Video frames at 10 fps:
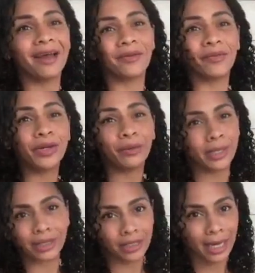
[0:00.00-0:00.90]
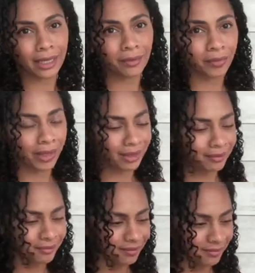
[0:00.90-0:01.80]
I don't we don't need a jacket,
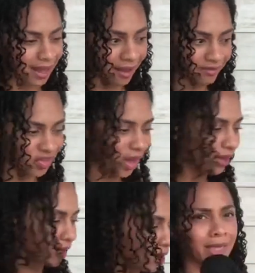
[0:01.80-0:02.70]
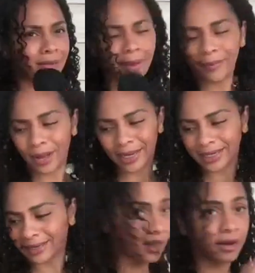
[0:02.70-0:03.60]
but I have a jacket. This is my
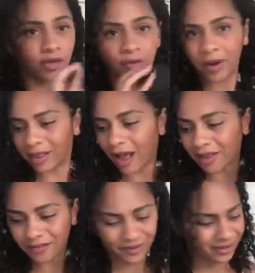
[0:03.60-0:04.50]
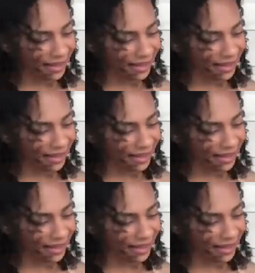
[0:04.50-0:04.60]
bonnet, another pair of socks for